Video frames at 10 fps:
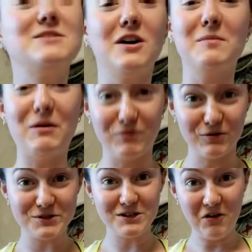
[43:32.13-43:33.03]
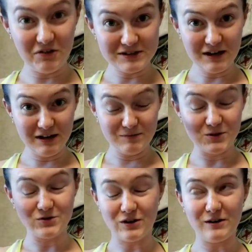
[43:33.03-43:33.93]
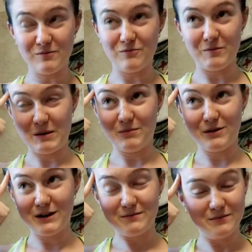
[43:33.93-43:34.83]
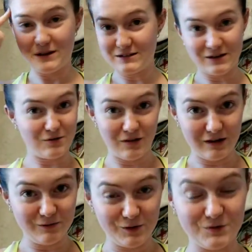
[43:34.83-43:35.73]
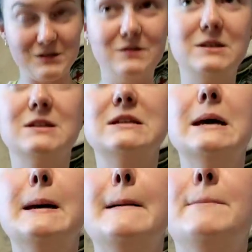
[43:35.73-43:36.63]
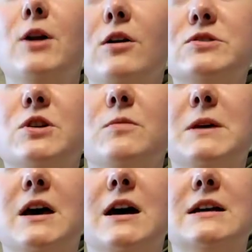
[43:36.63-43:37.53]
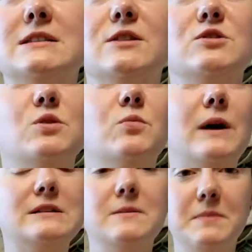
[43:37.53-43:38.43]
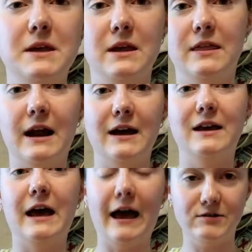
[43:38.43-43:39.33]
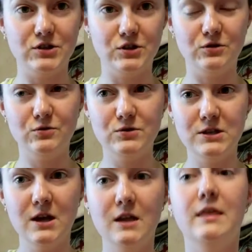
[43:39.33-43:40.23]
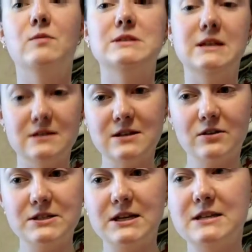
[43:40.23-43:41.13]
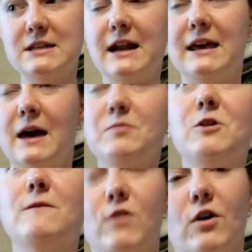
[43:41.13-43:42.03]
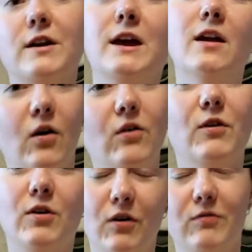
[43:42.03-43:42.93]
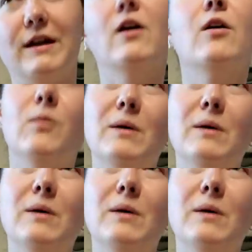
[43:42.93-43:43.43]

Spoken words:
about roasting all the time, so I try to remember it because I know a lot of you use Celsius, but also because there's a recipe that I had to use that was in Celsius, and I kept converting it over and over, like, oh, wait,